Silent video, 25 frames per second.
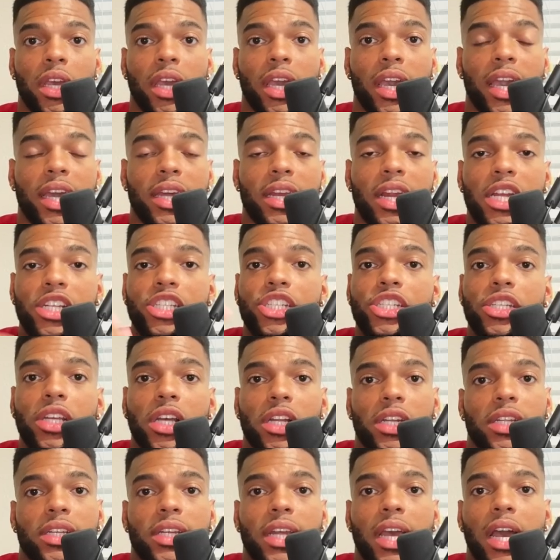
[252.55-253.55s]
and I shut
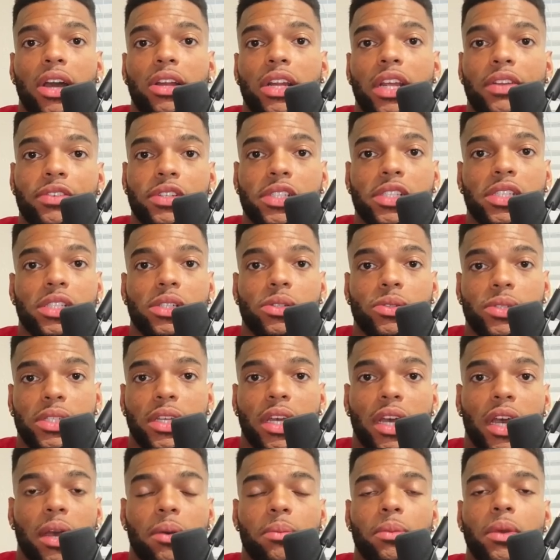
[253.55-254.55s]
it down every single
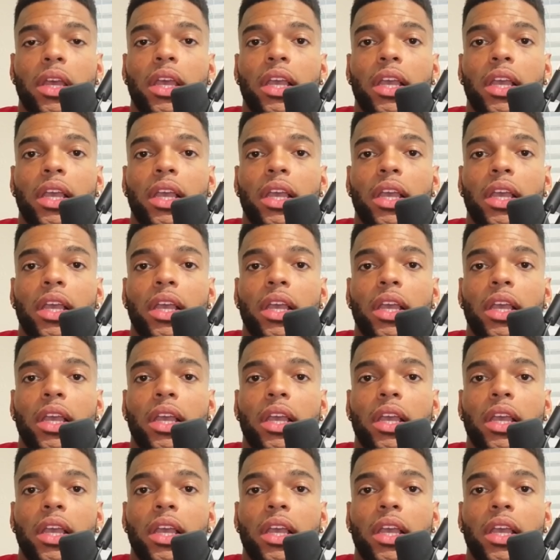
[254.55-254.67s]
time.